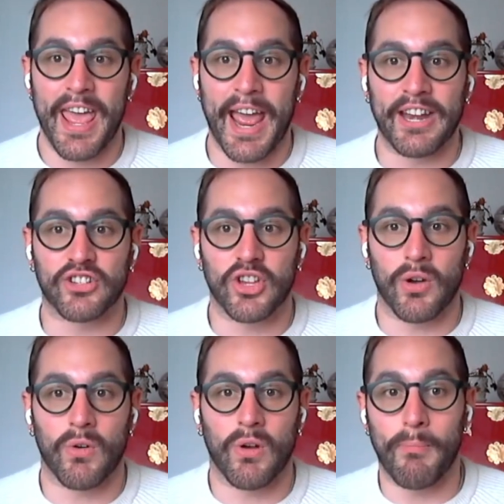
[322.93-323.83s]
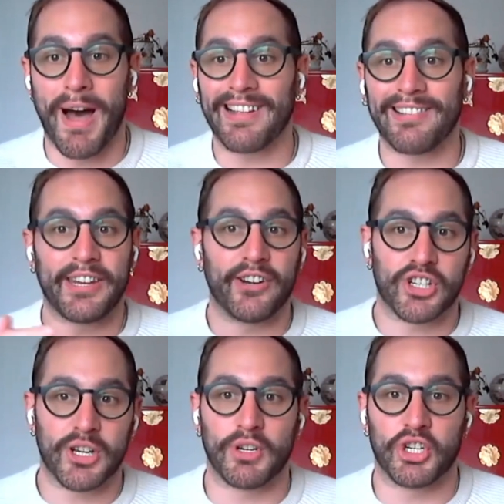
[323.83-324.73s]
And so my
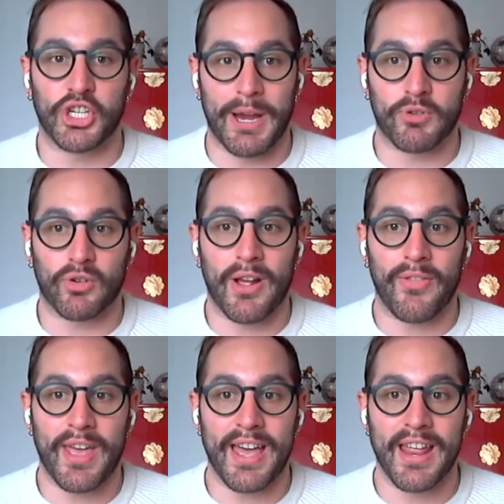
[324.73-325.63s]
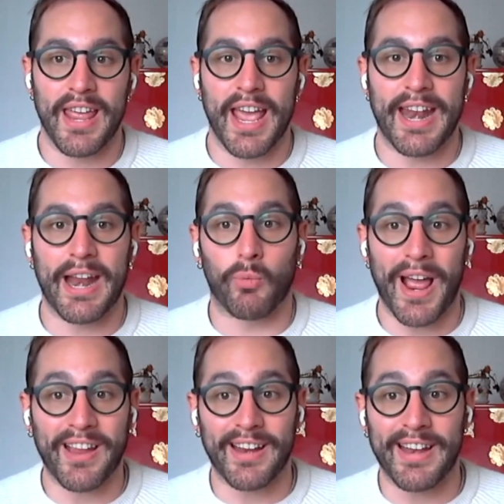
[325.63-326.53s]
leadership is shaped around that. And I
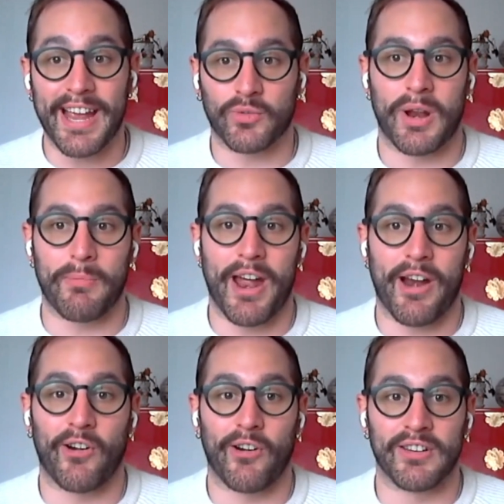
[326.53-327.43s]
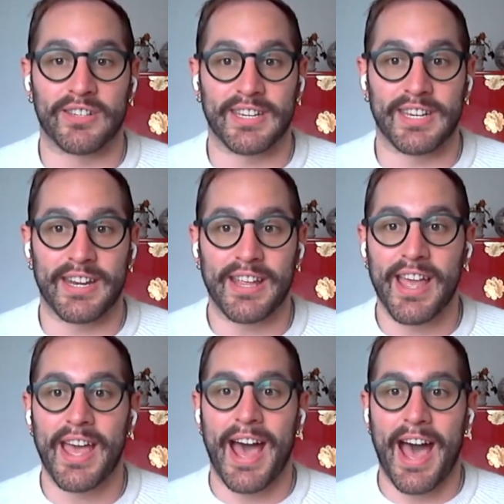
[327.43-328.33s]
recognize when I'm not heard and seen,
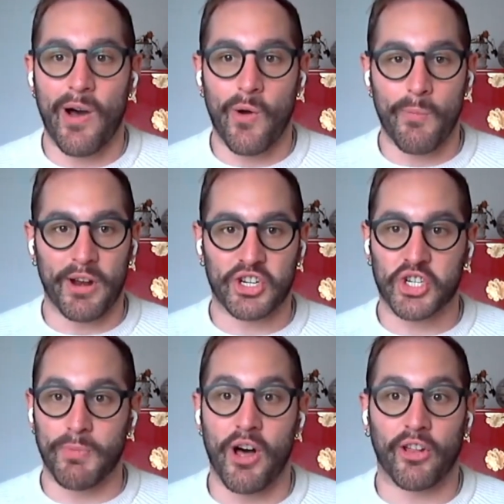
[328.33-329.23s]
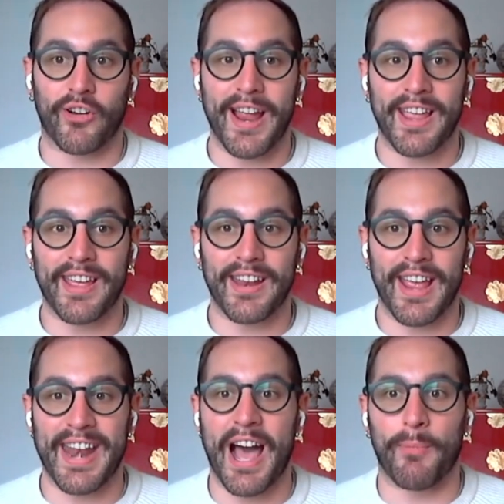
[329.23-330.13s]
how much smaller I get
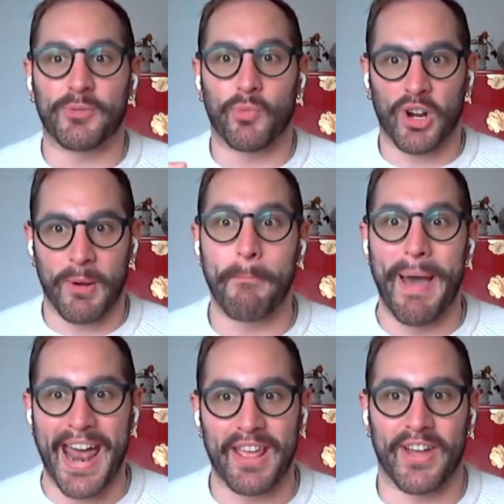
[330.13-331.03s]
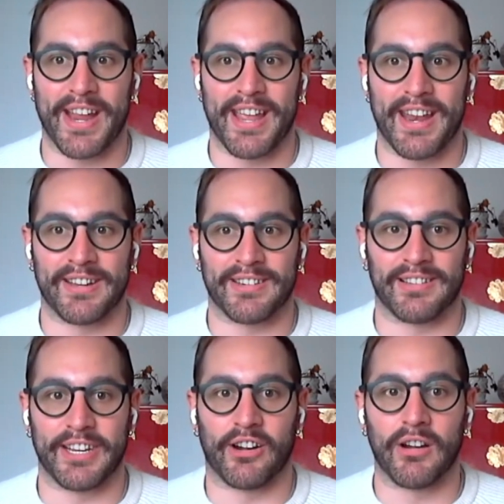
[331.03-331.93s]
and how much more combative I get as a
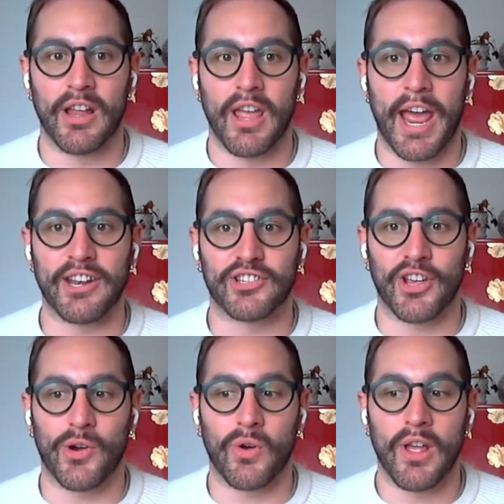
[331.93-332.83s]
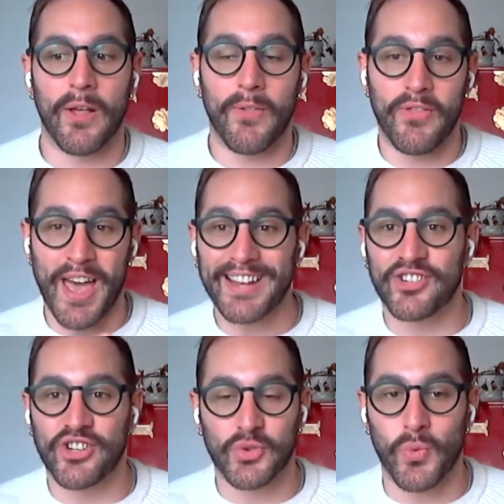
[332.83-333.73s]
leader. And so that's
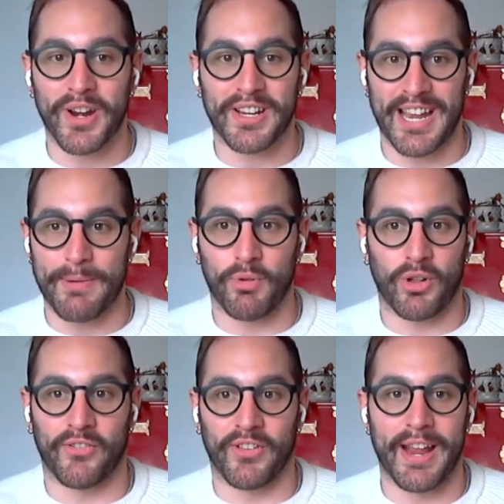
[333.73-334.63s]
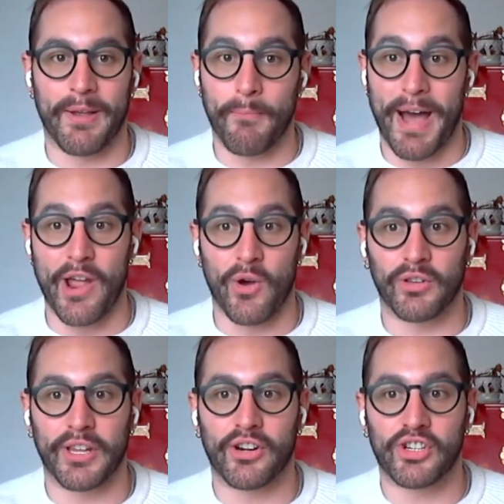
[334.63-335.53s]
just one example of like my own
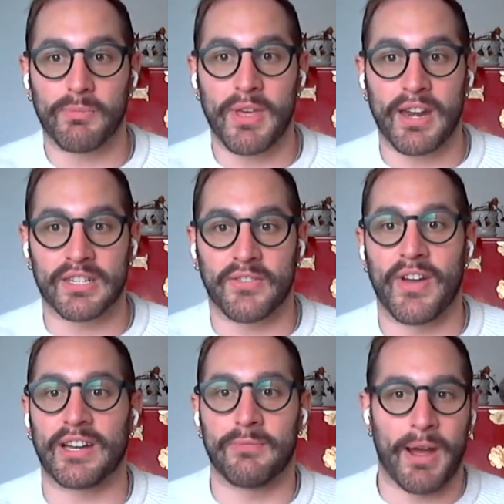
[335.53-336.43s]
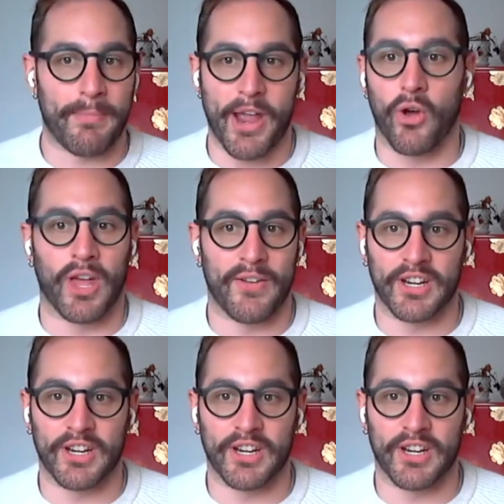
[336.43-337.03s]
leadership that is affected by my own life